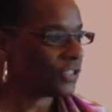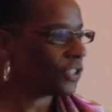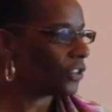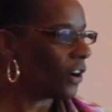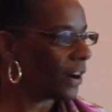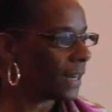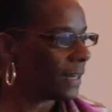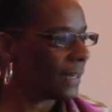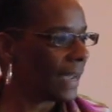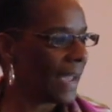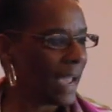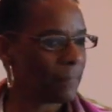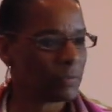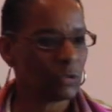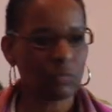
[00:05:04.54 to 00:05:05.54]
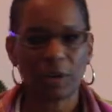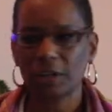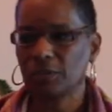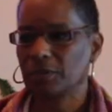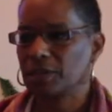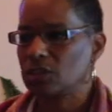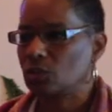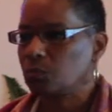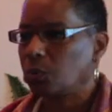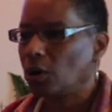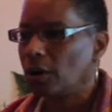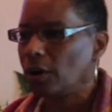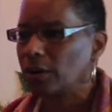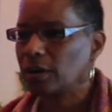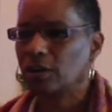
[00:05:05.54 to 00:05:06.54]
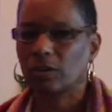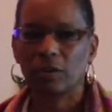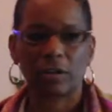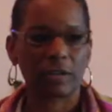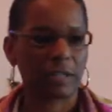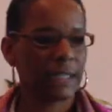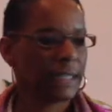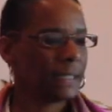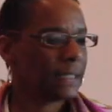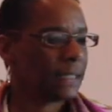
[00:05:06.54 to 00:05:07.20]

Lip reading: starting to happen, whether it's work or